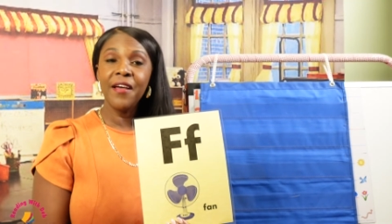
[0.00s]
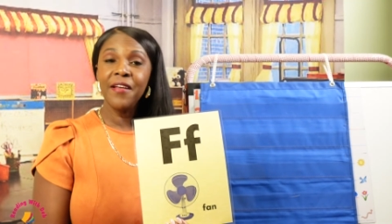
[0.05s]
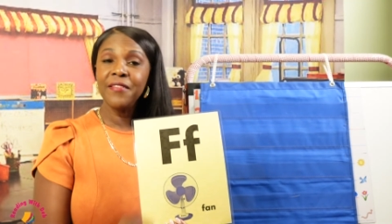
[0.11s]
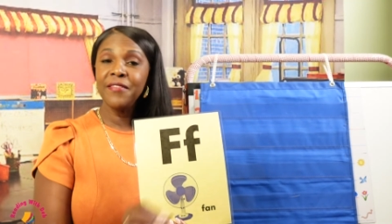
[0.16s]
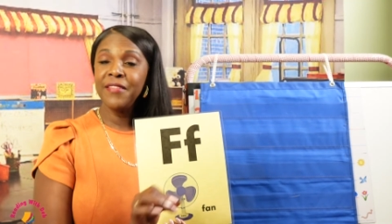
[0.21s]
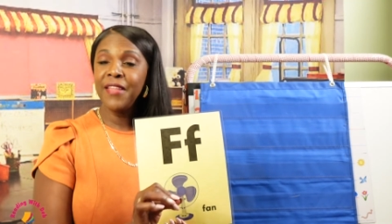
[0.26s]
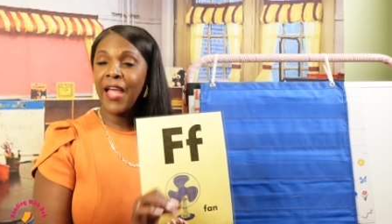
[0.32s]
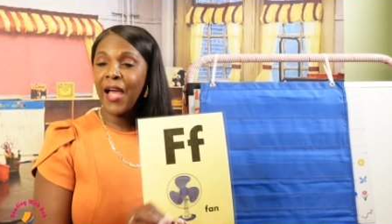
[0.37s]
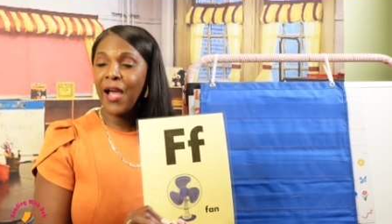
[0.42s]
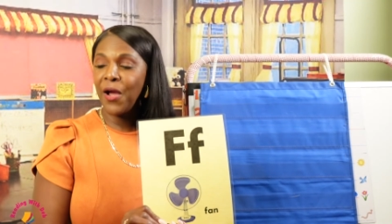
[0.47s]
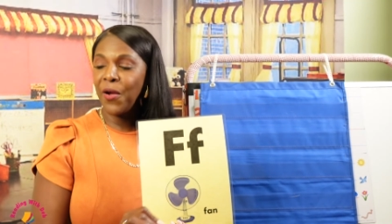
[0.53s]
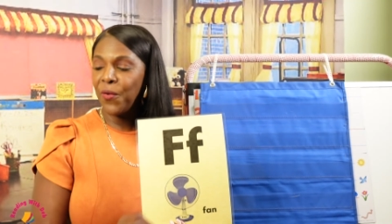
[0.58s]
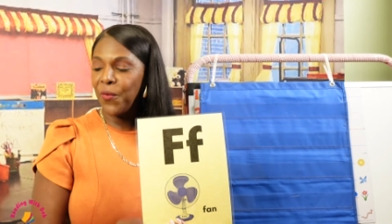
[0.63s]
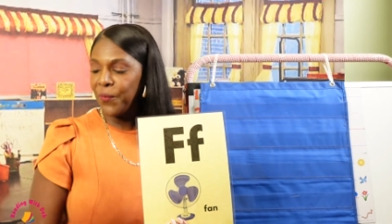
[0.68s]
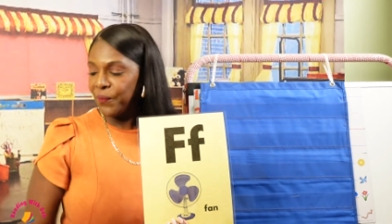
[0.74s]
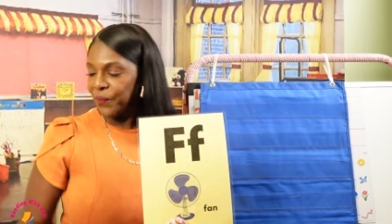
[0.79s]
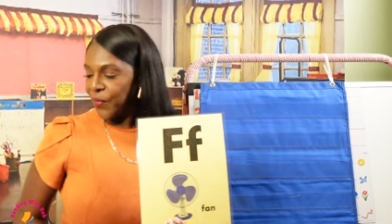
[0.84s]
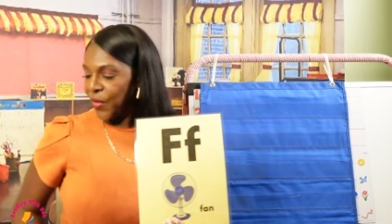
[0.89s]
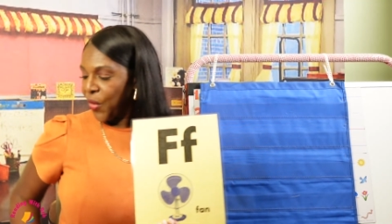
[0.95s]

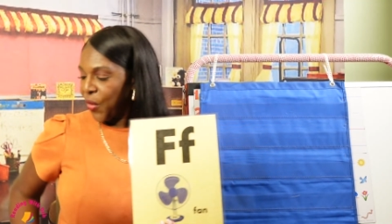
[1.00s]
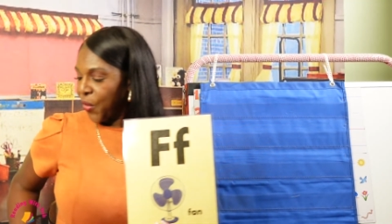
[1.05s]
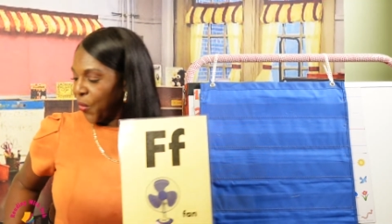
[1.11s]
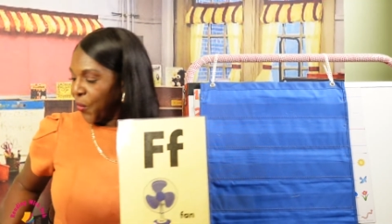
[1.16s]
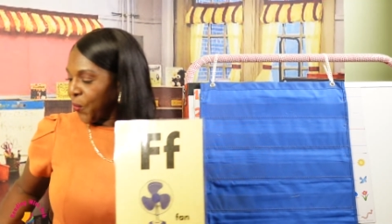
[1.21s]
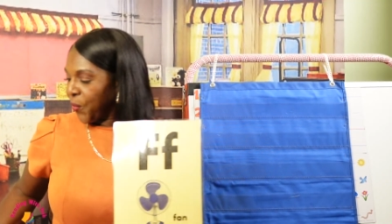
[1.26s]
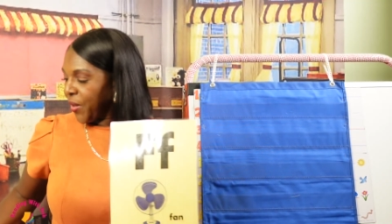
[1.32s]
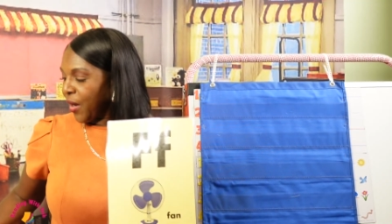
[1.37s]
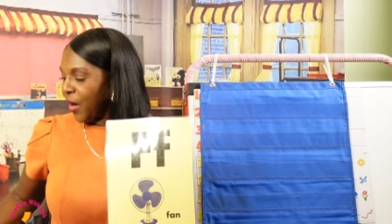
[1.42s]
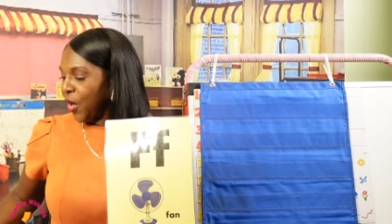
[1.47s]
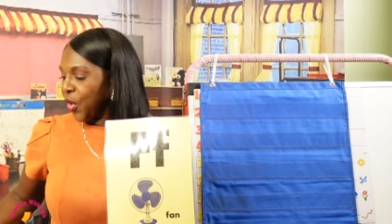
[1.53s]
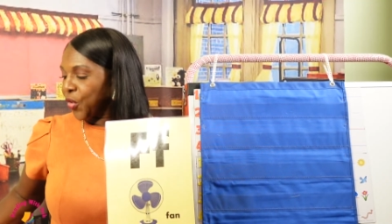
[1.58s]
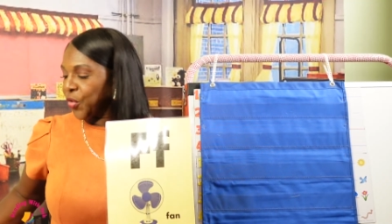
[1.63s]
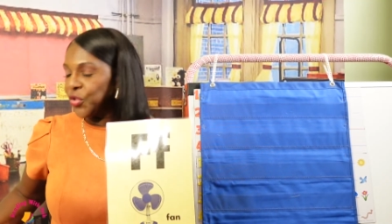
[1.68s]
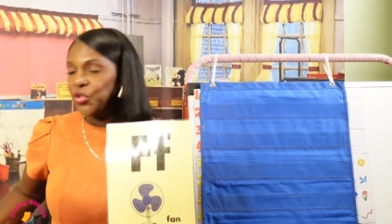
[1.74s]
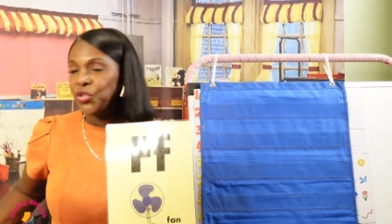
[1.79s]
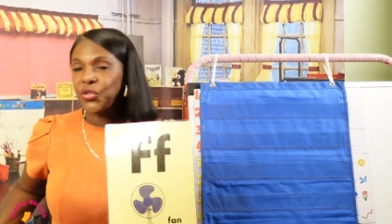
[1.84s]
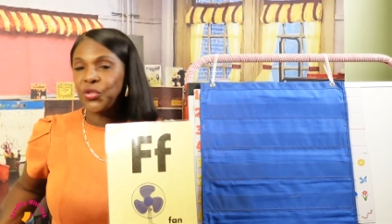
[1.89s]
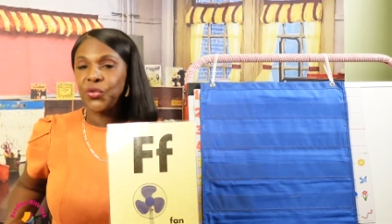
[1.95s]
Now we are
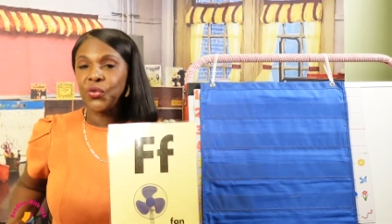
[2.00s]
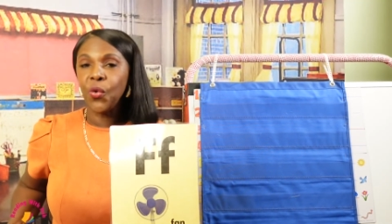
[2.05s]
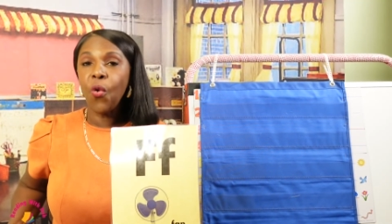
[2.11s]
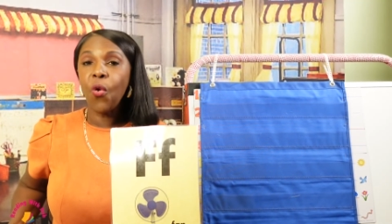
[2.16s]
going to do